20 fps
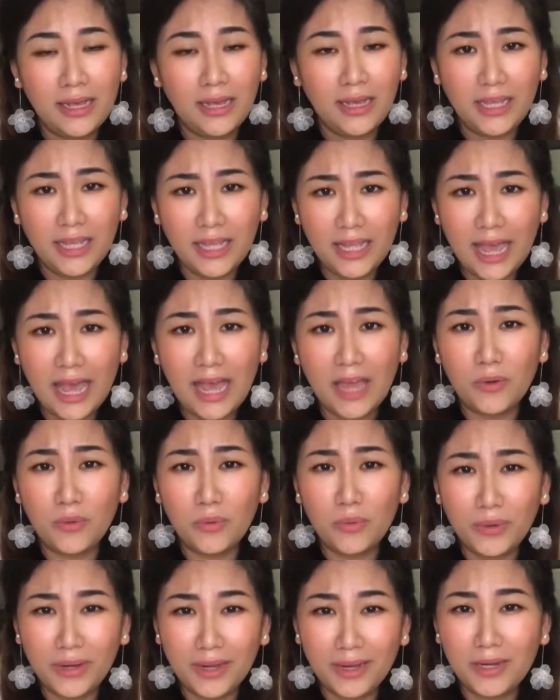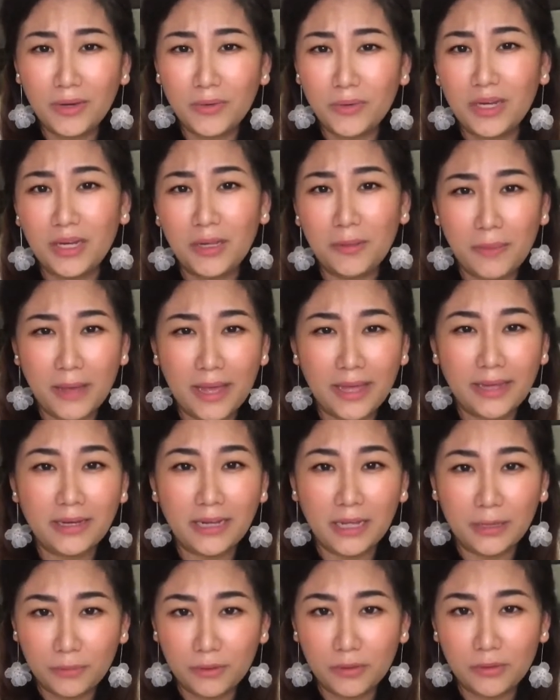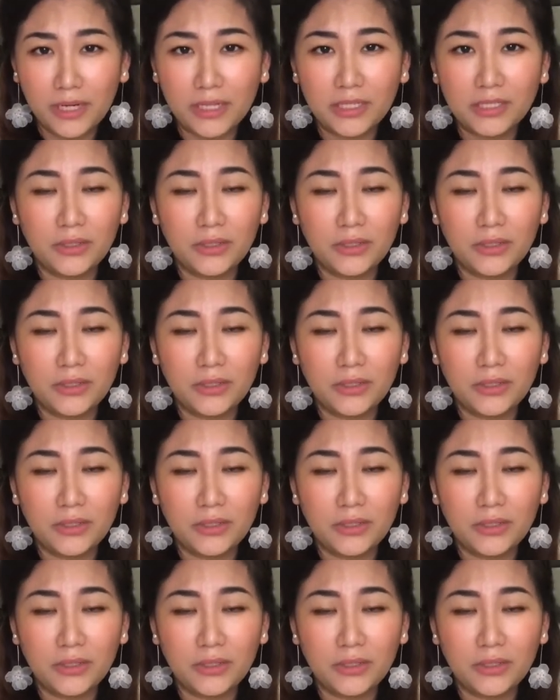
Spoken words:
he had really, really bad diaper rash.